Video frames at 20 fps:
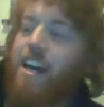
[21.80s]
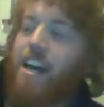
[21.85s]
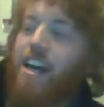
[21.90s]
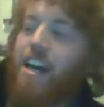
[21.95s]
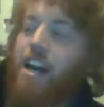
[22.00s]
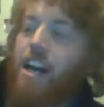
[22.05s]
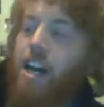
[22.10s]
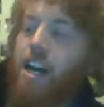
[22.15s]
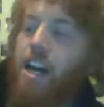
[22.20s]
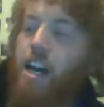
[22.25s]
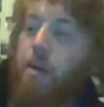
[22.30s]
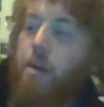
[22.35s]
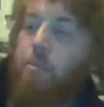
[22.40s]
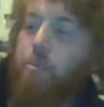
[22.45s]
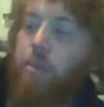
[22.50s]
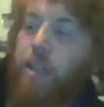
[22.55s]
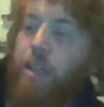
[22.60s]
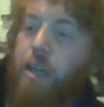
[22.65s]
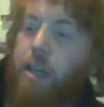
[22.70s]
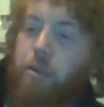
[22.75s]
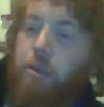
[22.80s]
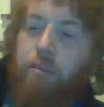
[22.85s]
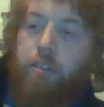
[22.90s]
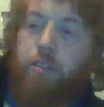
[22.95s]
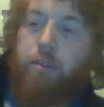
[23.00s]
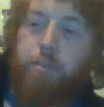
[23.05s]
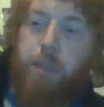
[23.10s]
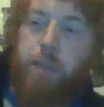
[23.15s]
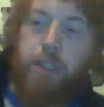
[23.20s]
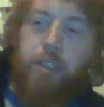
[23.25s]
Now,
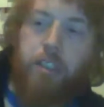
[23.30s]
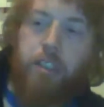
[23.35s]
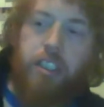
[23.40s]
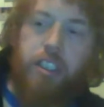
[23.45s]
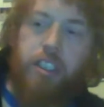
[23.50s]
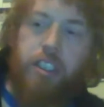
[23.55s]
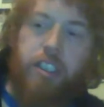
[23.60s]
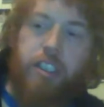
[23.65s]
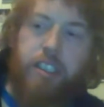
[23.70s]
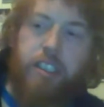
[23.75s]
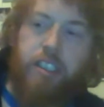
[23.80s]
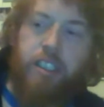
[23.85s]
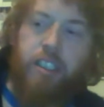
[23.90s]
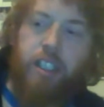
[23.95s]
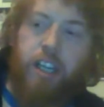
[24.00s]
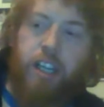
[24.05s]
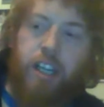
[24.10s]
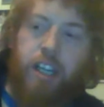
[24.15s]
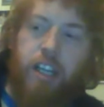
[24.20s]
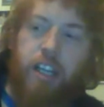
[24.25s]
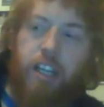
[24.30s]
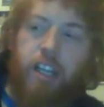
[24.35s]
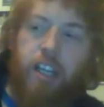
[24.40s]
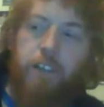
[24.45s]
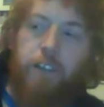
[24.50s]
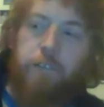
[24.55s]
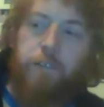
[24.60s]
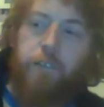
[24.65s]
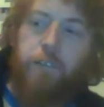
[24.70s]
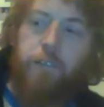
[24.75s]
we've purchased
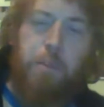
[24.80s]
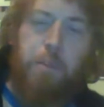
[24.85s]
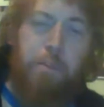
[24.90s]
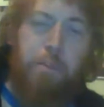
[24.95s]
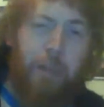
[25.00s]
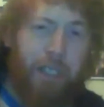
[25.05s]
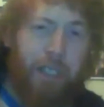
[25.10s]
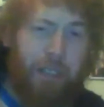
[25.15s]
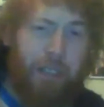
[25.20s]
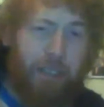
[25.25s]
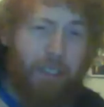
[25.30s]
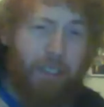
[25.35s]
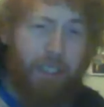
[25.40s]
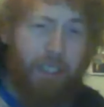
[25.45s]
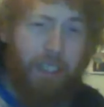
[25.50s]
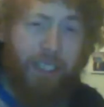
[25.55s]
three beers